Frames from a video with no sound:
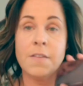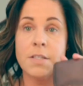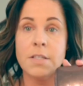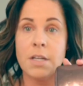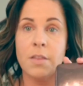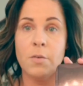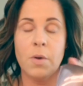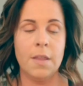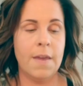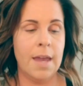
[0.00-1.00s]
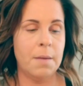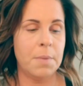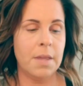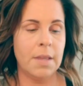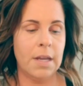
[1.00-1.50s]
This is another one of the
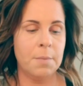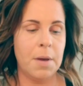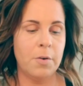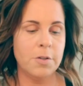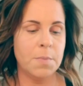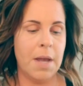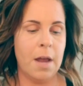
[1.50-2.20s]
ambient lighting powders by